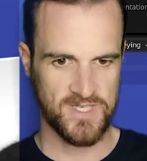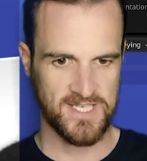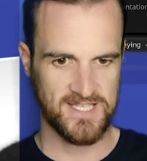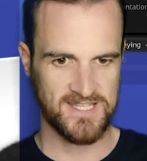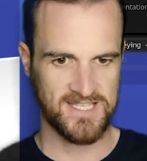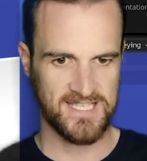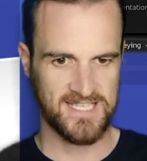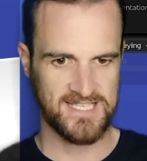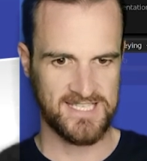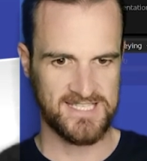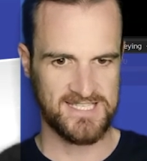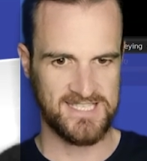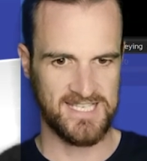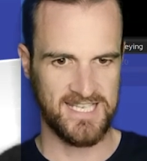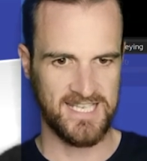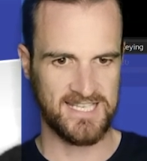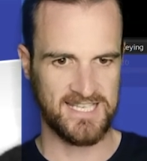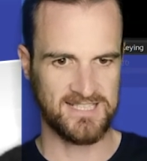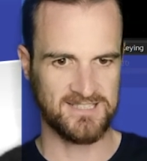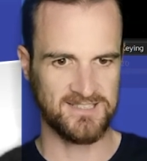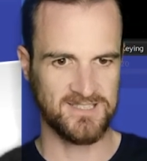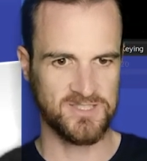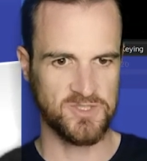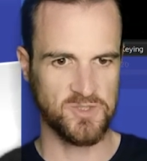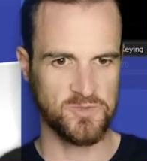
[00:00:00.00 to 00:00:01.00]
shrink that
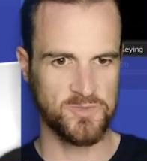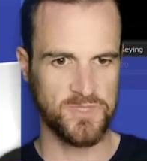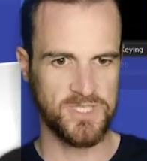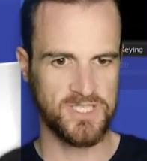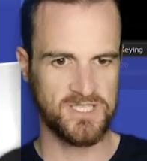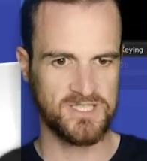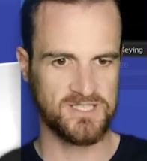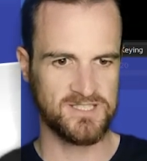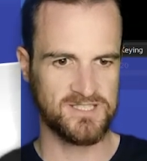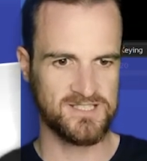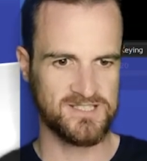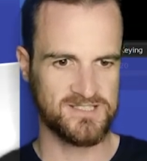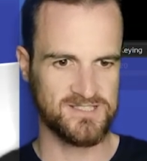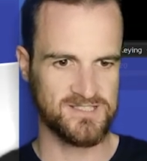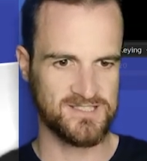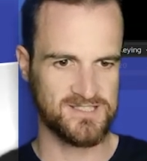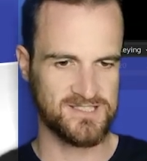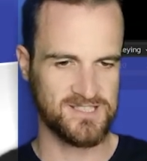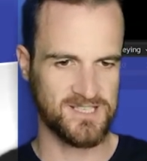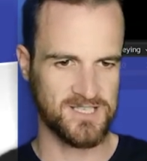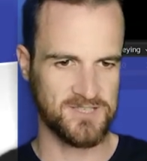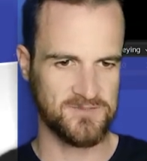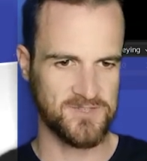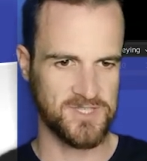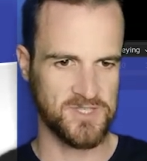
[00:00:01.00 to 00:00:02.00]
down a little bit because
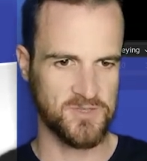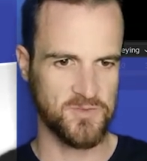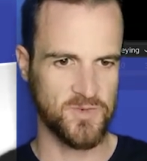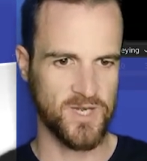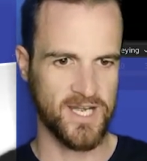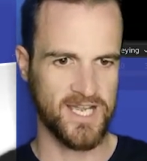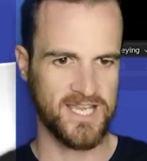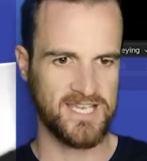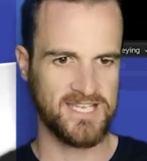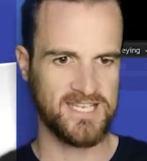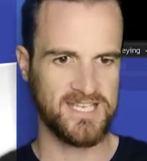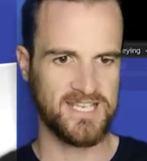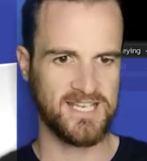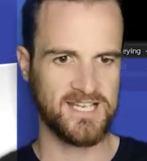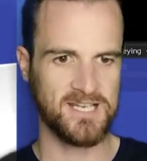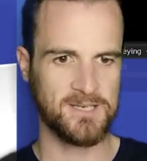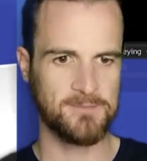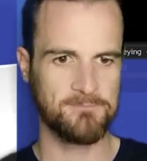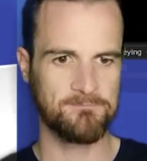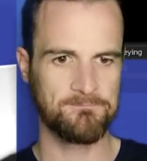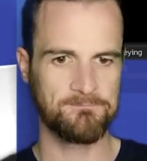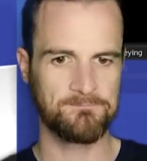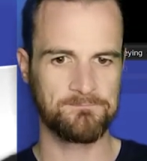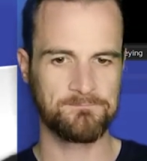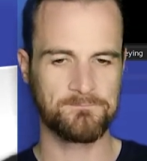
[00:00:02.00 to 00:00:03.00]
it's kind of in the way
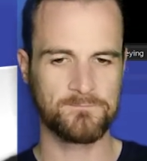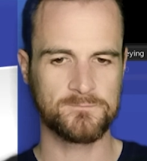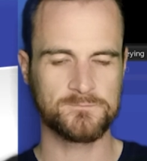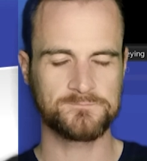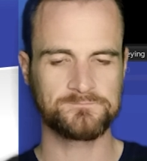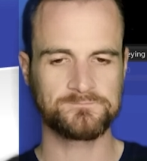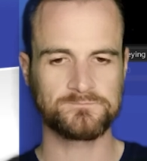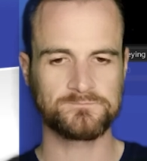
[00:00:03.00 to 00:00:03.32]
now.